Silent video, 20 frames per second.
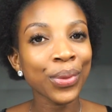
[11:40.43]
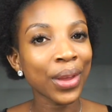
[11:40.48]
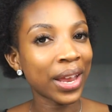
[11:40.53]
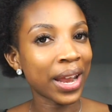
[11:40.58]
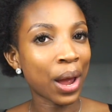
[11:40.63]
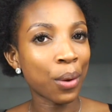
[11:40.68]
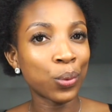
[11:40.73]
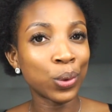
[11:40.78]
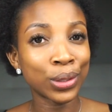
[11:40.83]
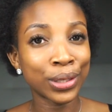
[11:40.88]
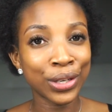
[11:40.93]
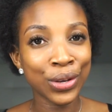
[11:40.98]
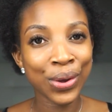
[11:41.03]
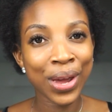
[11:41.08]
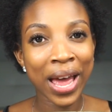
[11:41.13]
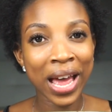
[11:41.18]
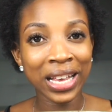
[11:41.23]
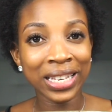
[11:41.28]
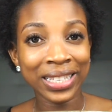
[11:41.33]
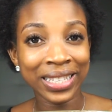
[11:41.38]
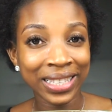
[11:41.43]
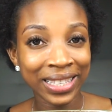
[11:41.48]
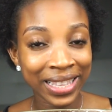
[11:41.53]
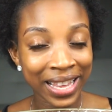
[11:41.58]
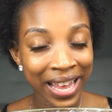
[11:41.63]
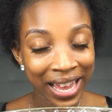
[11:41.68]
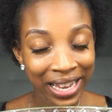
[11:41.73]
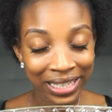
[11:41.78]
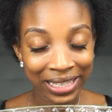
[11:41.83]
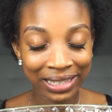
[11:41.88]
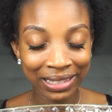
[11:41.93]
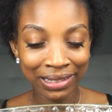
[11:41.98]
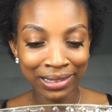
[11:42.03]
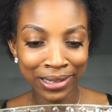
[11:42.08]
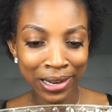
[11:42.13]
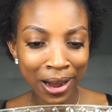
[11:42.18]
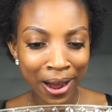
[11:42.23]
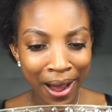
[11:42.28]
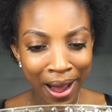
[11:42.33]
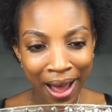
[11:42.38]
and I will see you guys next
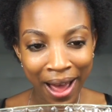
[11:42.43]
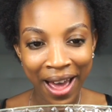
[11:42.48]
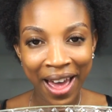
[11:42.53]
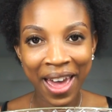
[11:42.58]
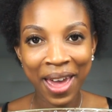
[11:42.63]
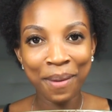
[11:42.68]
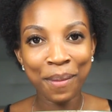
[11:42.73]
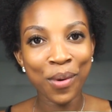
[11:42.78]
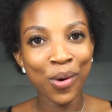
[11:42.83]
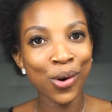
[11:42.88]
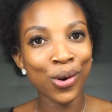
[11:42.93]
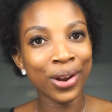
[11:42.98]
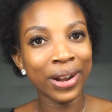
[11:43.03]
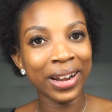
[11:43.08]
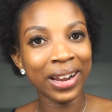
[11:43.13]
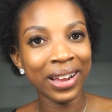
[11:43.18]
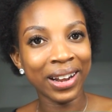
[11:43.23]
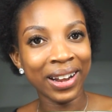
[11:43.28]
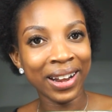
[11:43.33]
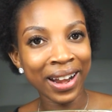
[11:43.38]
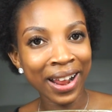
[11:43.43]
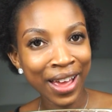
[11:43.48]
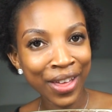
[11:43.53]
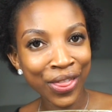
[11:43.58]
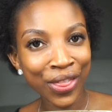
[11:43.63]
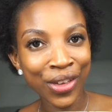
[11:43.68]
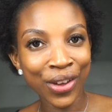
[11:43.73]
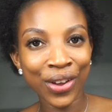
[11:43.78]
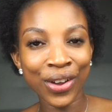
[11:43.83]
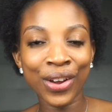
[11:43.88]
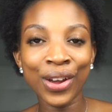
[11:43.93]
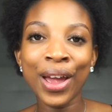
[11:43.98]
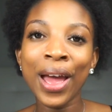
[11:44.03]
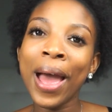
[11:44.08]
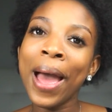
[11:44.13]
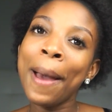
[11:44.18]
time on another